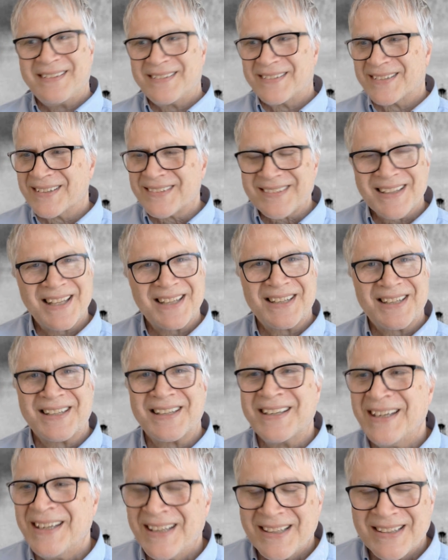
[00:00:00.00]
just letting
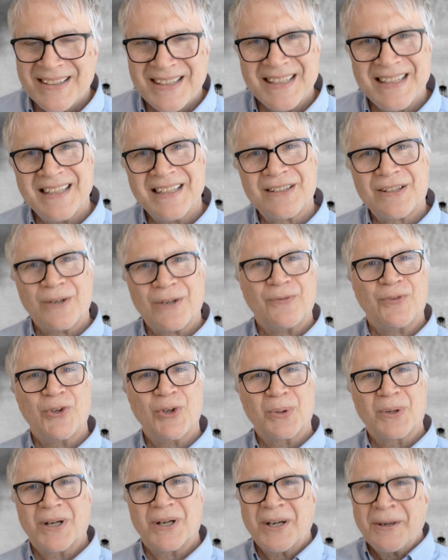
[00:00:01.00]
the
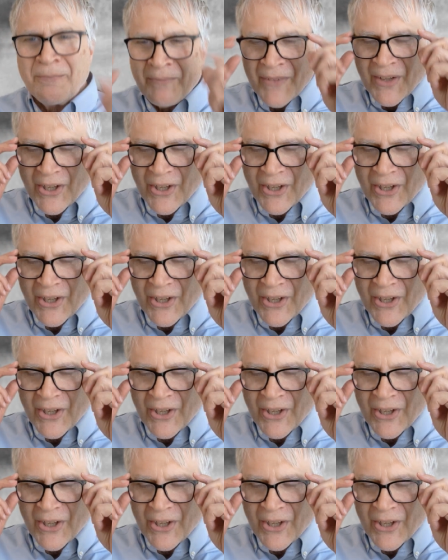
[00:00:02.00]
interviewer